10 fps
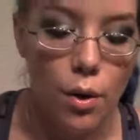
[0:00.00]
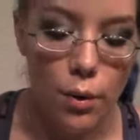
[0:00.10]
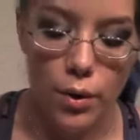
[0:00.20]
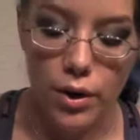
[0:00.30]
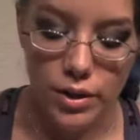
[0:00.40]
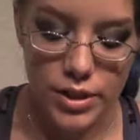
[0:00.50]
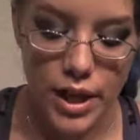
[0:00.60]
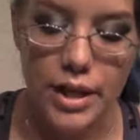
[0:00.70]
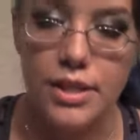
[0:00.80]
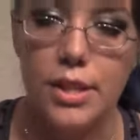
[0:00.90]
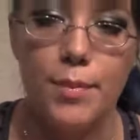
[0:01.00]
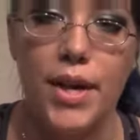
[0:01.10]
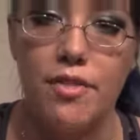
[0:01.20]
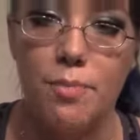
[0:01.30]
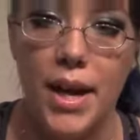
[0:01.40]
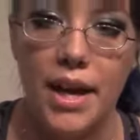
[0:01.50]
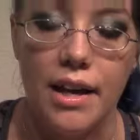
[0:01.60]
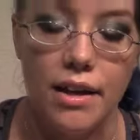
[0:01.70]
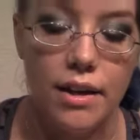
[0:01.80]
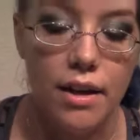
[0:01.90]
or set in some kind of
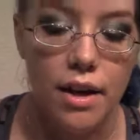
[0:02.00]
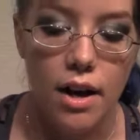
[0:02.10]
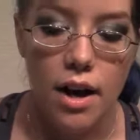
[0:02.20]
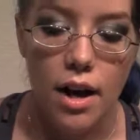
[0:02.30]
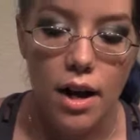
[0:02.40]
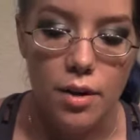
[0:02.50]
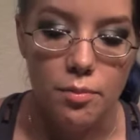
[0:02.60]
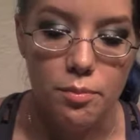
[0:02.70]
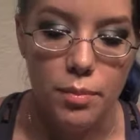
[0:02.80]
pan,